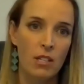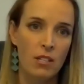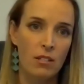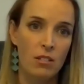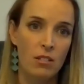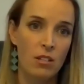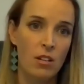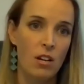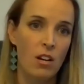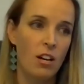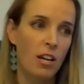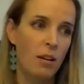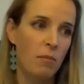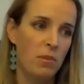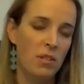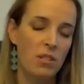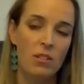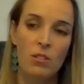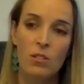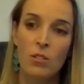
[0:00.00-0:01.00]
Skype
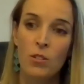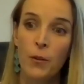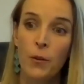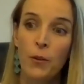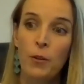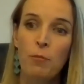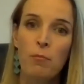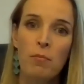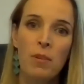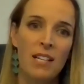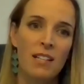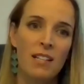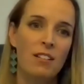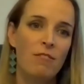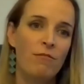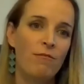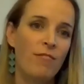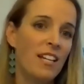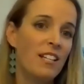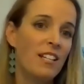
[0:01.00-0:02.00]
and Zoom
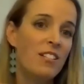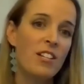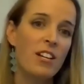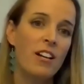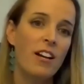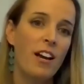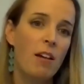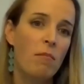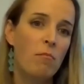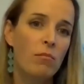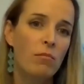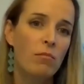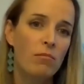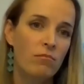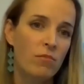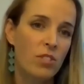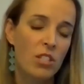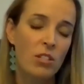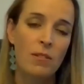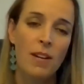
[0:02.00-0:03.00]
and FaceTime
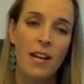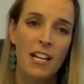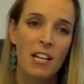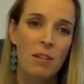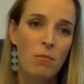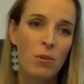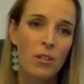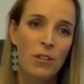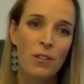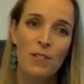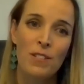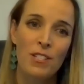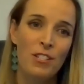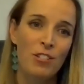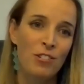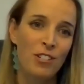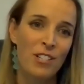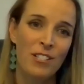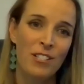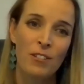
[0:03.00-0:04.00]
to anybody who's
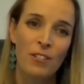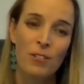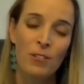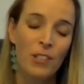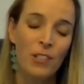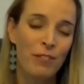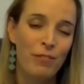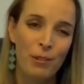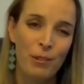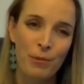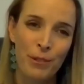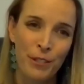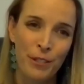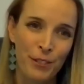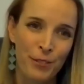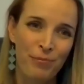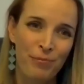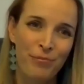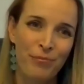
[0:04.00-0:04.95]
interested all over the world.